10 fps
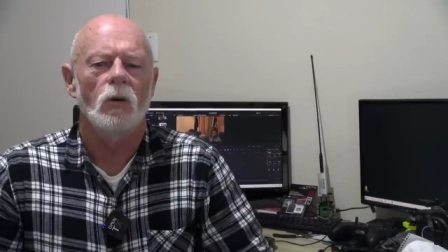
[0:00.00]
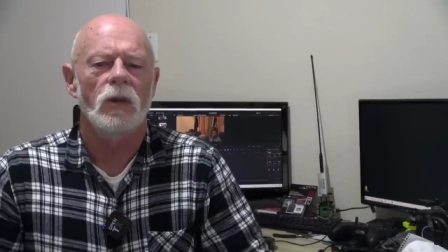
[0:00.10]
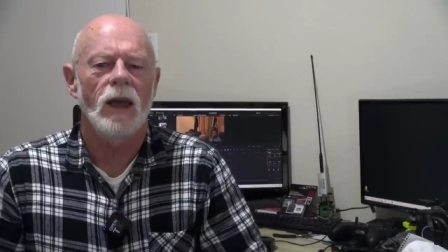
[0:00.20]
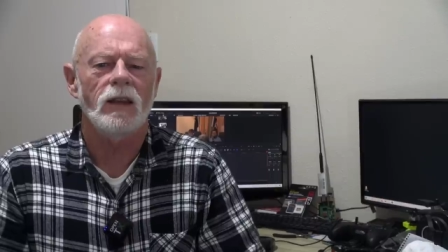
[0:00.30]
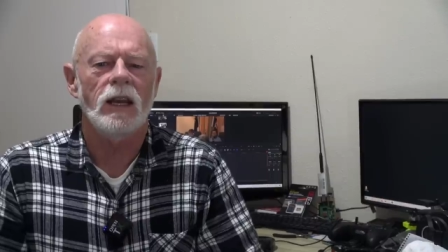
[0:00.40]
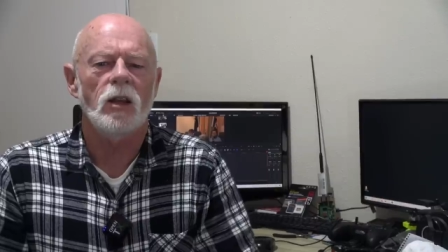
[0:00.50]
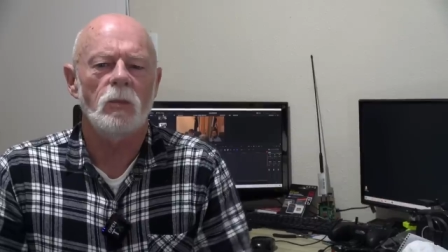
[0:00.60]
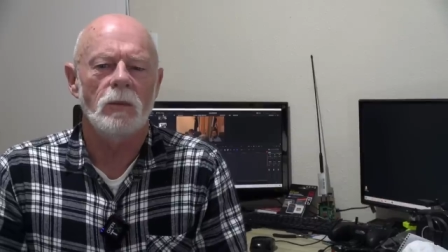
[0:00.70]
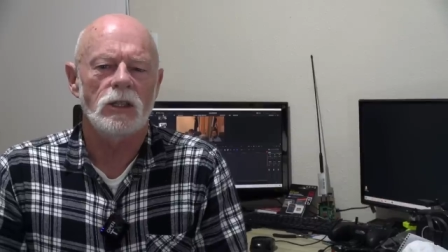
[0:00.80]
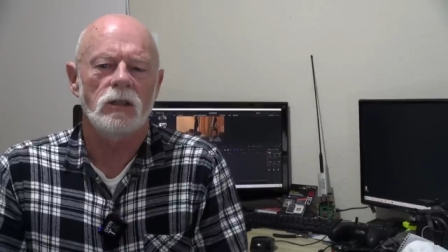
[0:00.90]
without getting the
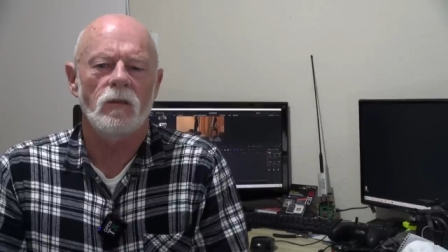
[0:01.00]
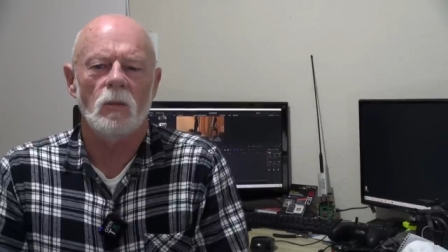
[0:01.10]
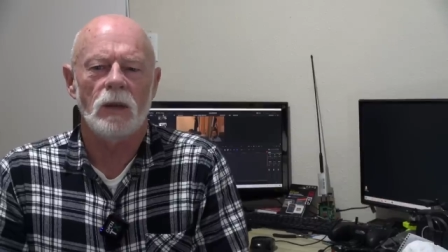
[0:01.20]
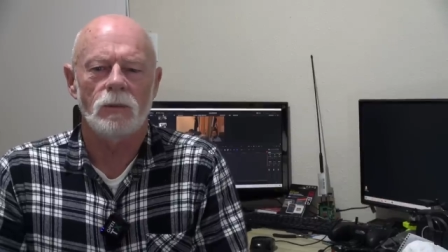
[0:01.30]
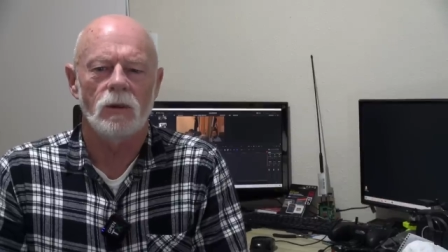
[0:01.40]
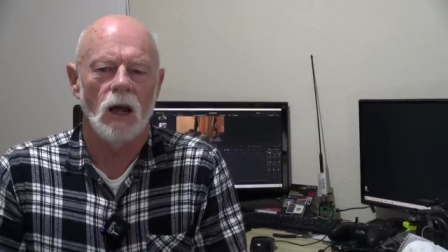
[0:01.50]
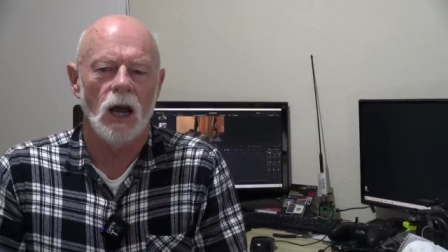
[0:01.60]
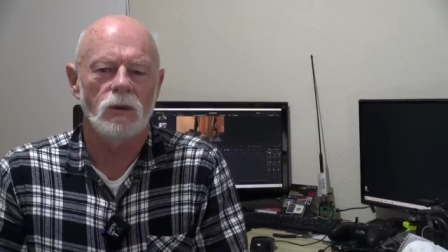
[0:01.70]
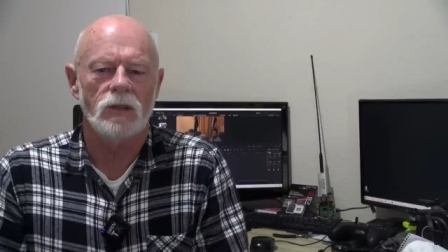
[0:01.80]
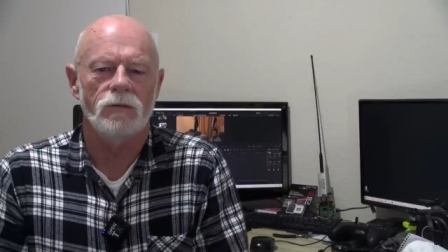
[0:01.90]
permission of the people I
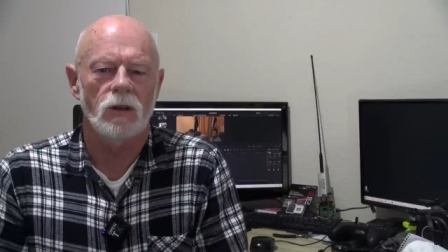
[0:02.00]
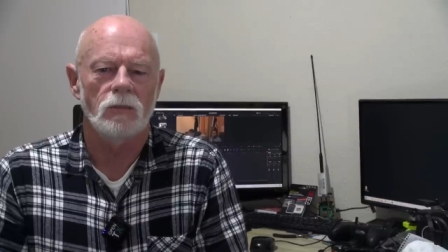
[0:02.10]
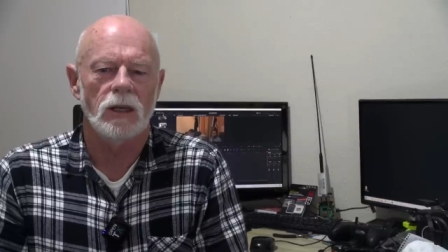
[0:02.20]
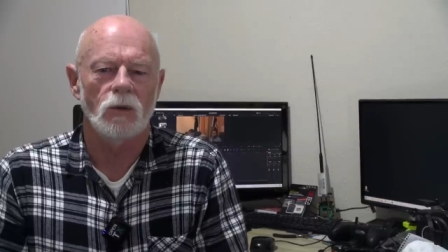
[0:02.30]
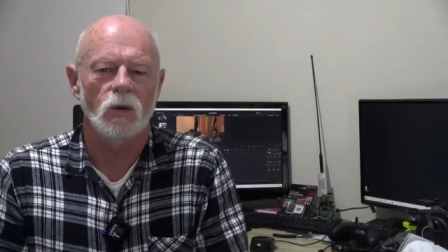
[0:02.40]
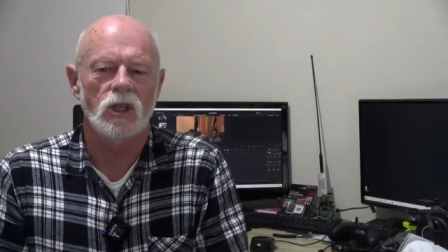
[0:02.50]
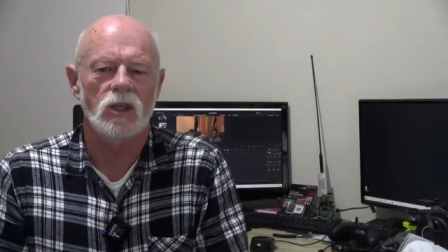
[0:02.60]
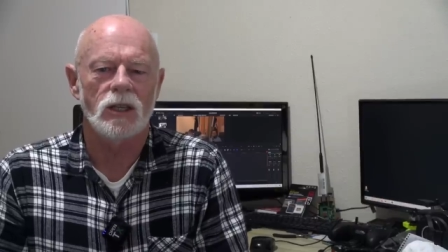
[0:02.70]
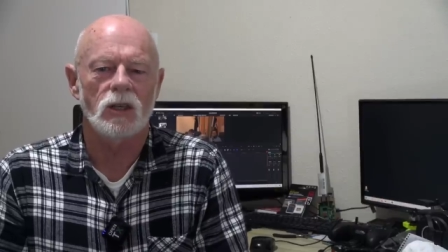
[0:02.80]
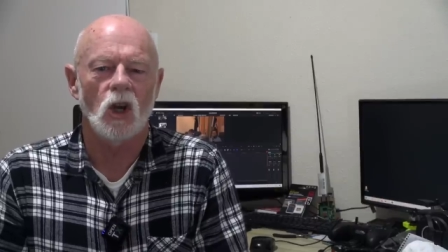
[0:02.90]
was filming, which
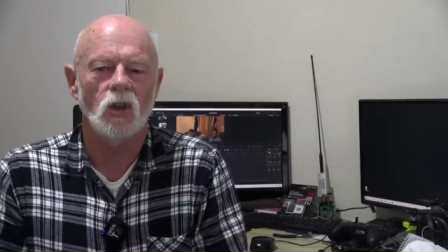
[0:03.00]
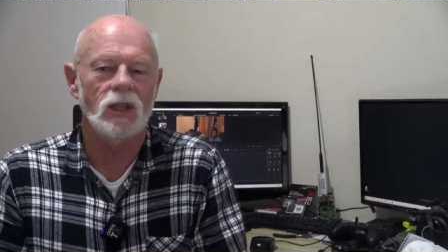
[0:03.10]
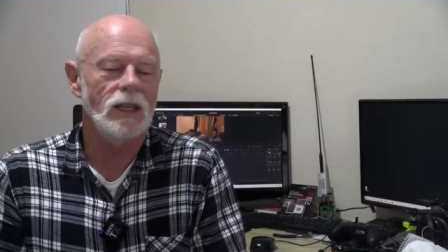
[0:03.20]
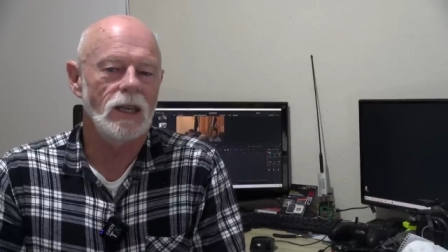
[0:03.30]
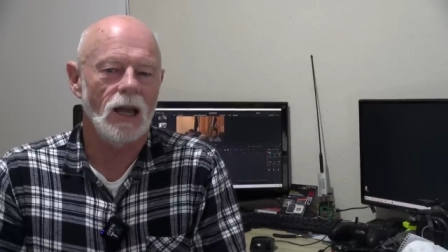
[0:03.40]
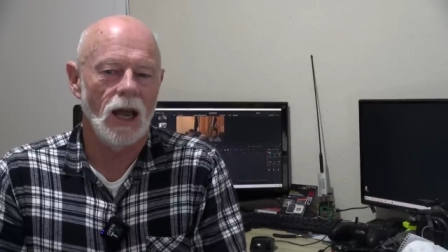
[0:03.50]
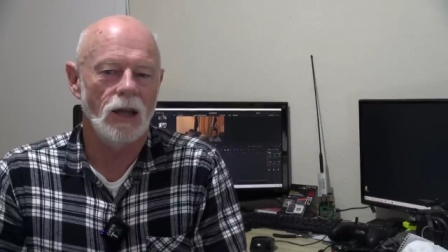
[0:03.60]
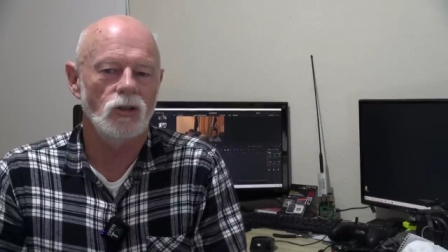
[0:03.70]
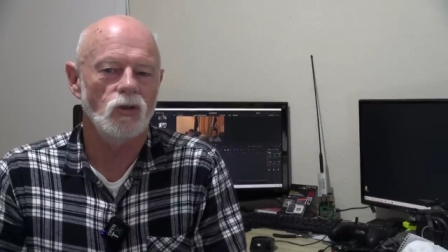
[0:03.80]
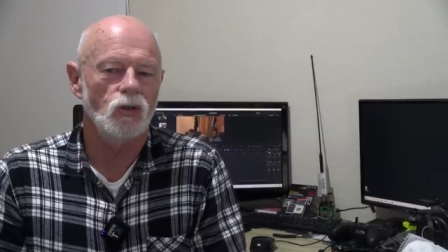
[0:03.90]
is totally
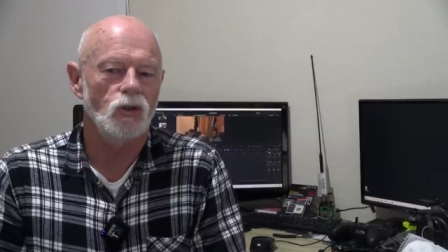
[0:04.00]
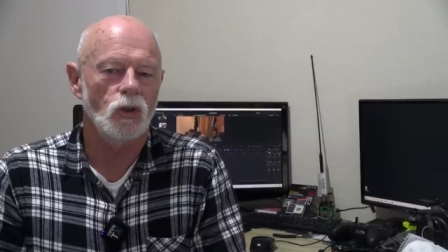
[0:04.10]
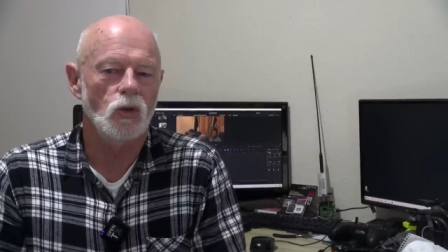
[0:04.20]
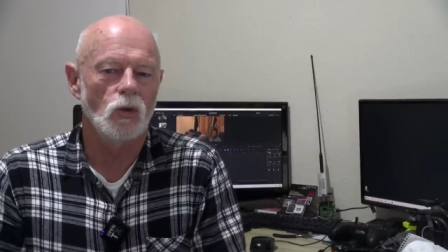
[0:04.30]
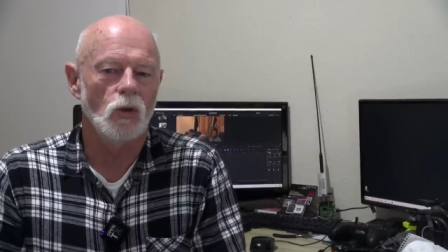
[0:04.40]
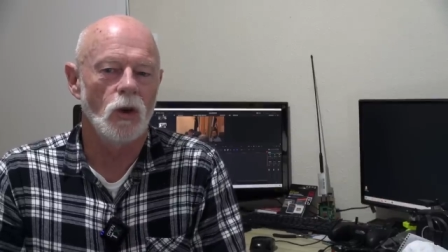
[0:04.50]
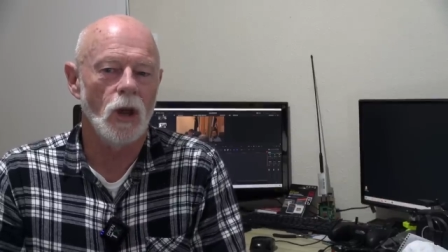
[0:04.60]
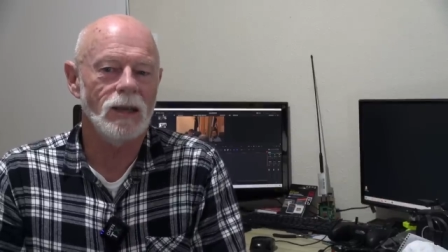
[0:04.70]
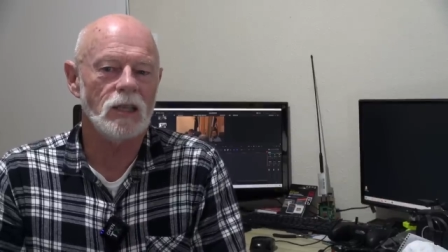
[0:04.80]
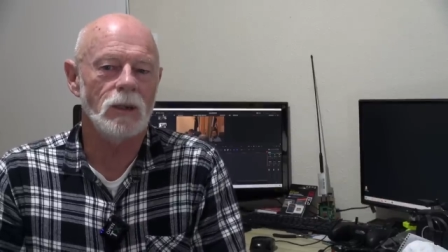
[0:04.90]
untrue.
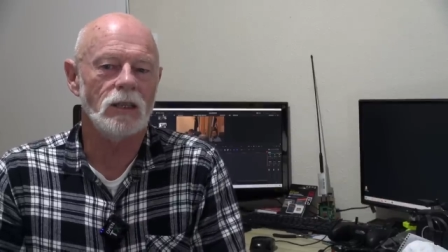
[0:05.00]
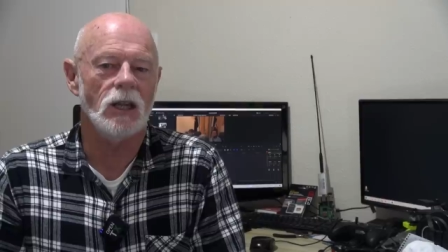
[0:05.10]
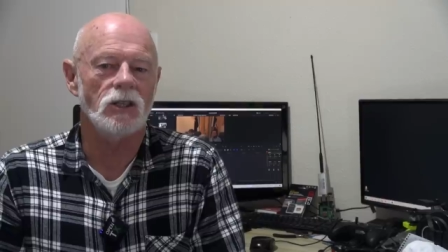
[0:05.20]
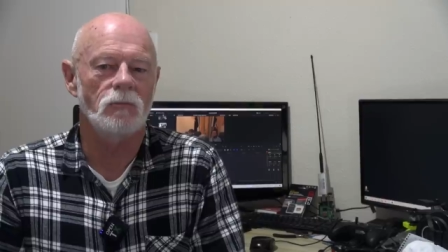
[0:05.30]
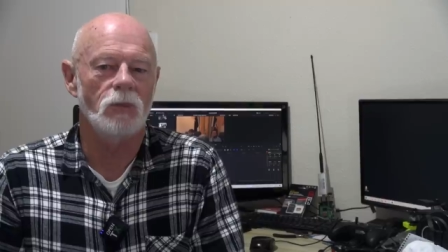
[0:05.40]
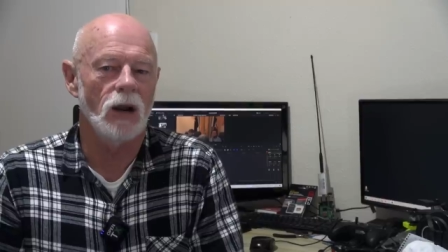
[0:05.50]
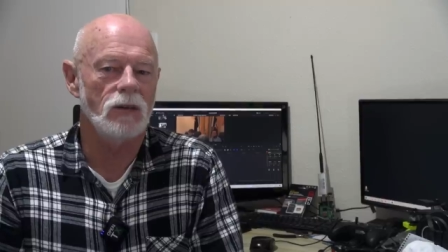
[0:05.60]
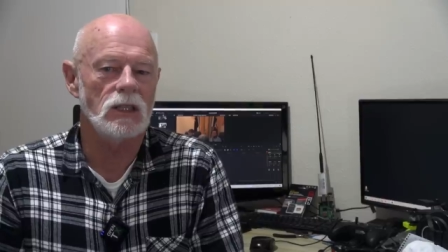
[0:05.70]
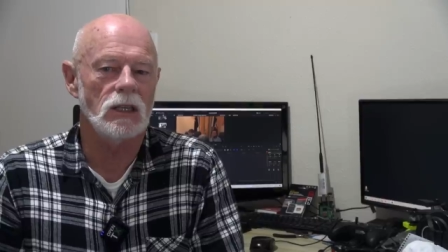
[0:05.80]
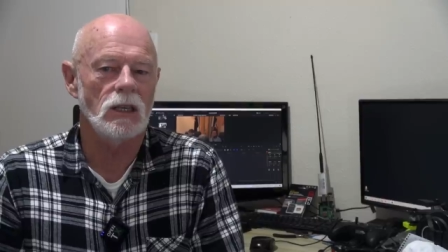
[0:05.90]
No expectation of
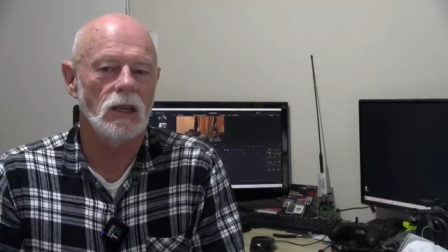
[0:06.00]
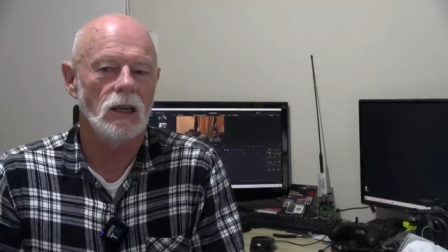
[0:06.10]
privacy